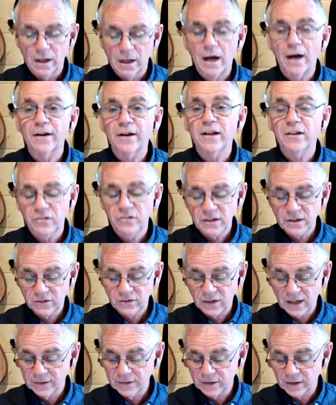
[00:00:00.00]
The
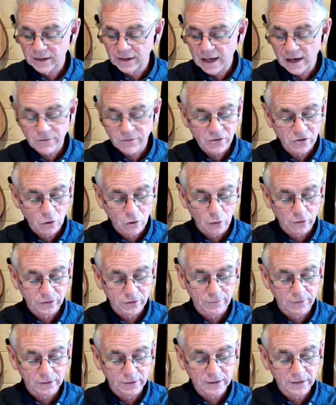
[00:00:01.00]
RAC said that the average
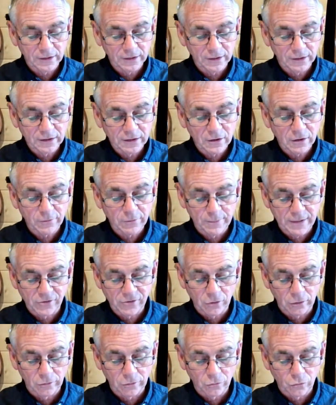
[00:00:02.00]
cost of a litre of
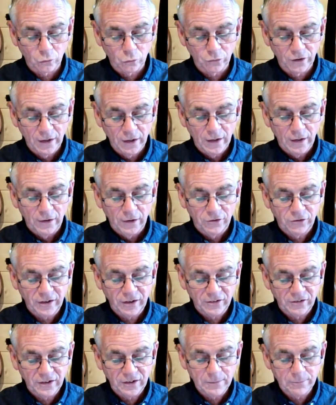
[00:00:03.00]
petrol rose
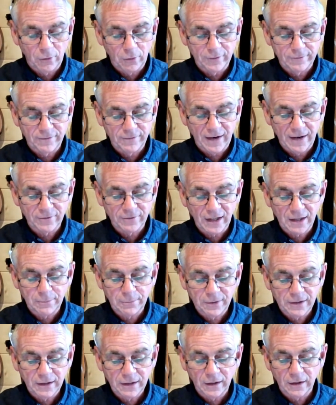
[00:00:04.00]

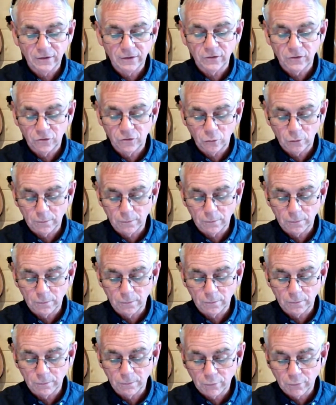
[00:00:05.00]
16.59p in June,